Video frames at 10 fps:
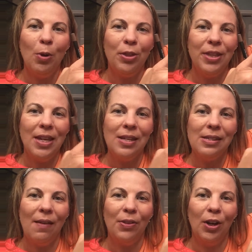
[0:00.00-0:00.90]
put
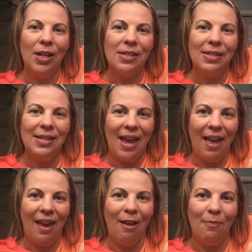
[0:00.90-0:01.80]
these, they're gonna
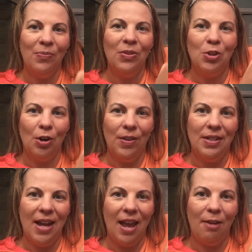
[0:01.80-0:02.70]
stay during the
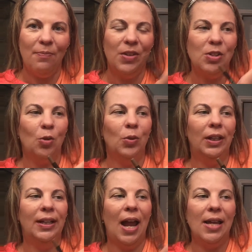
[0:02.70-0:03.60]
day. These are
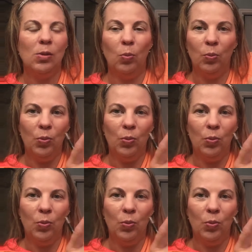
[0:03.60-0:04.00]
really nice.